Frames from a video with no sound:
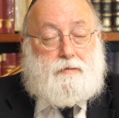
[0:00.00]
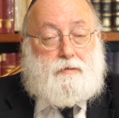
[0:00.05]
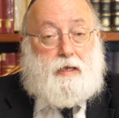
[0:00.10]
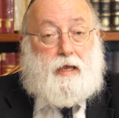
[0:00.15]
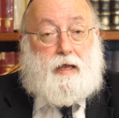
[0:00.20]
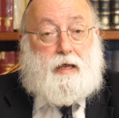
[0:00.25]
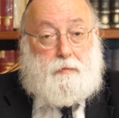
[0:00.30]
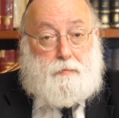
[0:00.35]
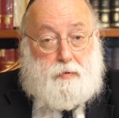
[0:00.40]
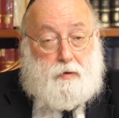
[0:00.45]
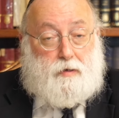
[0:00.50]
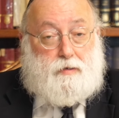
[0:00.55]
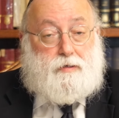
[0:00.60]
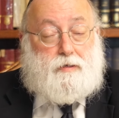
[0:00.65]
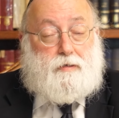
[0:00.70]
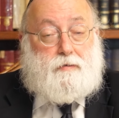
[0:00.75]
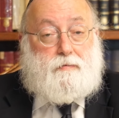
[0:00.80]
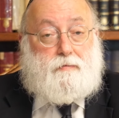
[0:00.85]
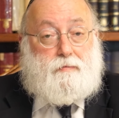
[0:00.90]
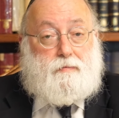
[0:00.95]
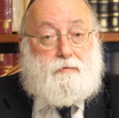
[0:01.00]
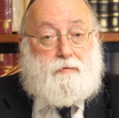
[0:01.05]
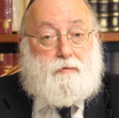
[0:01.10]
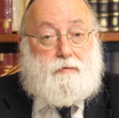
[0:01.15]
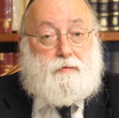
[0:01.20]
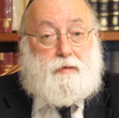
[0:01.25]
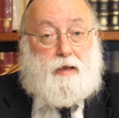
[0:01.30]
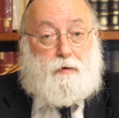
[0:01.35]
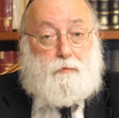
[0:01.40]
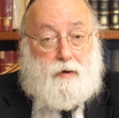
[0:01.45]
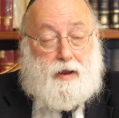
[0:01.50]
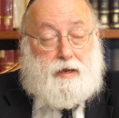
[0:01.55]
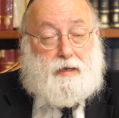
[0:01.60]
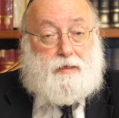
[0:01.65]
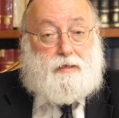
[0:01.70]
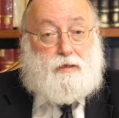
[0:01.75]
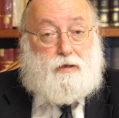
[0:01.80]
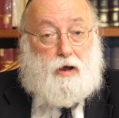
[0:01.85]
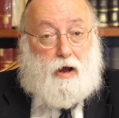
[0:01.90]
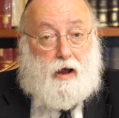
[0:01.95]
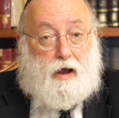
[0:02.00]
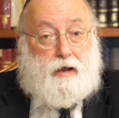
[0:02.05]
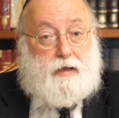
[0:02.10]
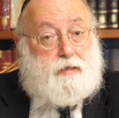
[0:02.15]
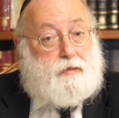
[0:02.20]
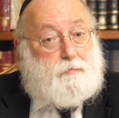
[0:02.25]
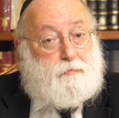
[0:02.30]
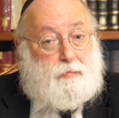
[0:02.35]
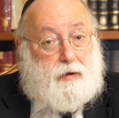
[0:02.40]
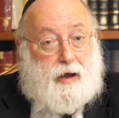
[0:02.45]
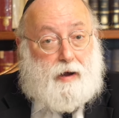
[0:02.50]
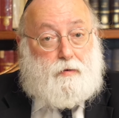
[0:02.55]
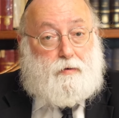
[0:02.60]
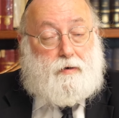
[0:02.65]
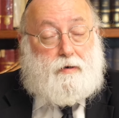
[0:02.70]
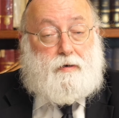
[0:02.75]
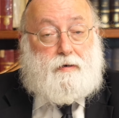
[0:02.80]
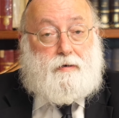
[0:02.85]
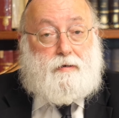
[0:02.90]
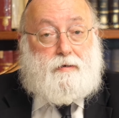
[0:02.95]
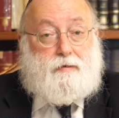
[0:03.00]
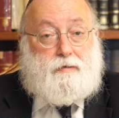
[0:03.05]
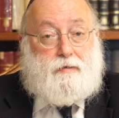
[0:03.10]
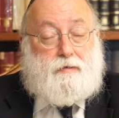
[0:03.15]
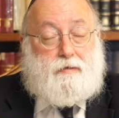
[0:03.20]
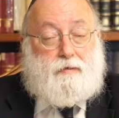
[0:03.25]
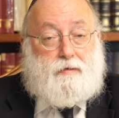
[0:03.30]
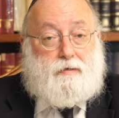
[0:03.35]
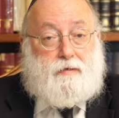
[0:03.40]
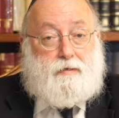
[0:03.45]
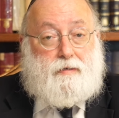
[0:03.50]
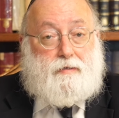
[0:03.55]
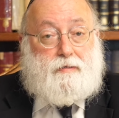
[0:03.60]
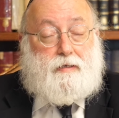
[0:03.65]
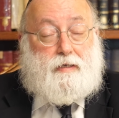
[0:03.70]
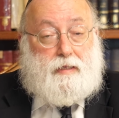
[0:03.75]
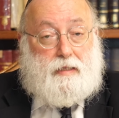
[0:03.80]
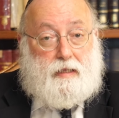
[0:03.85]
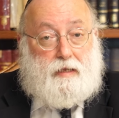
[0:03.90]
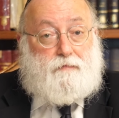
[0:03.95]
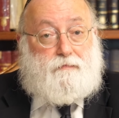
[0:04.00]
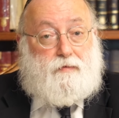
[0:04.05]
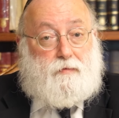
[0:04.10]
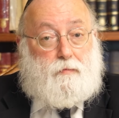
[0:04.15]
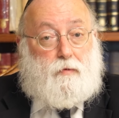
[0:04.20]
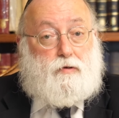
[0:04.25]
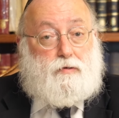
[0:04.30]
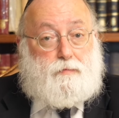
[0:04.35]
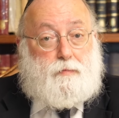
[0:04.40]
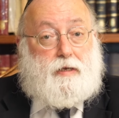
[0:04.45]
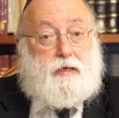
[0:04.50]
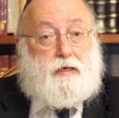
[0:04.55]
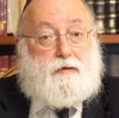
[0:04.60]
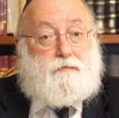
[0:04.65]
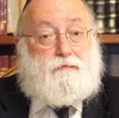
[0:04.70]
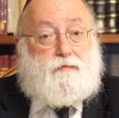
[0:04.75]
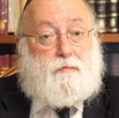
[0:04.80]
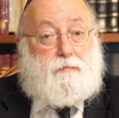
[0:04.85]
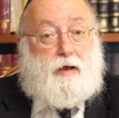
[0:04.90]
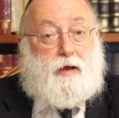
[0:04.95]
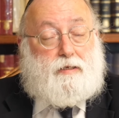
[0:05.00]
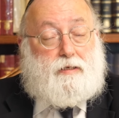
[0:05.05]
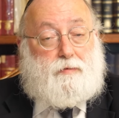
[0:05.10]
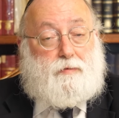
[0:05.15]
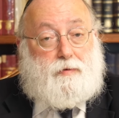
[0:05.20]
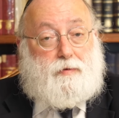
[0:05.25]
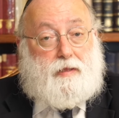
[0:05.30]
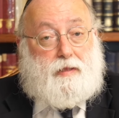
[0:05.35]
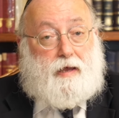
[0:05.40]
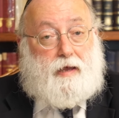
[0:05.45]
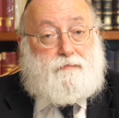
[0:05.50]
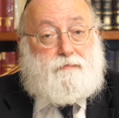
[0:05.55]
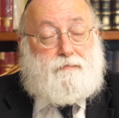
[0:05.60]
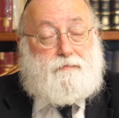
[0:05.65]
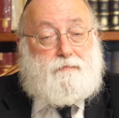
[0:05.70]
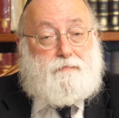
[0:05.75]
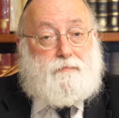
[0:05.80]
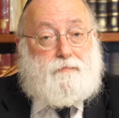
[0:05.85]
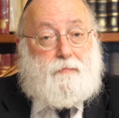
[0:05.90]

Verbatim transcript: to help us direct, guide, empower to live the most meaningful possible life,